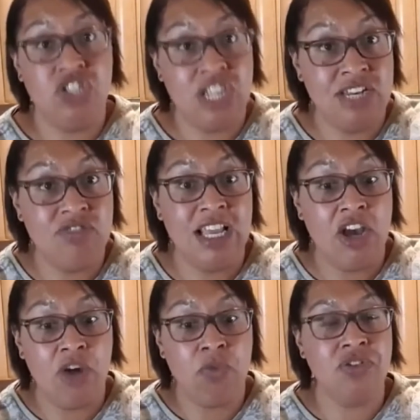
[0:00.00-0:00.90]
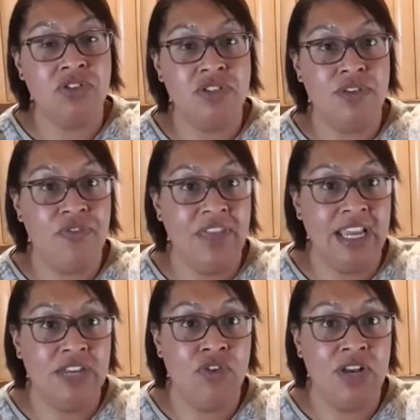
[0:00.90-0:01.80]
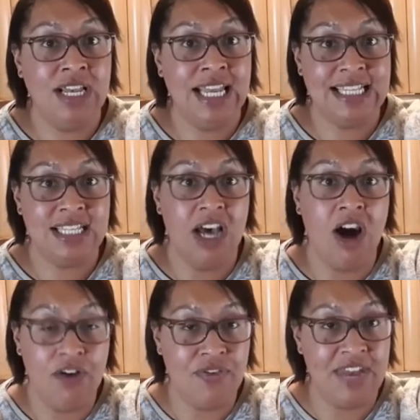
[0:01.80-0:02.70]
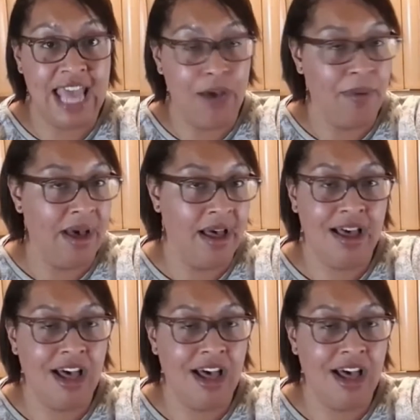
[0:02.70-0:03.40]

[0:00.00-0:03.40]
generally I want them to feed for at least half an hour.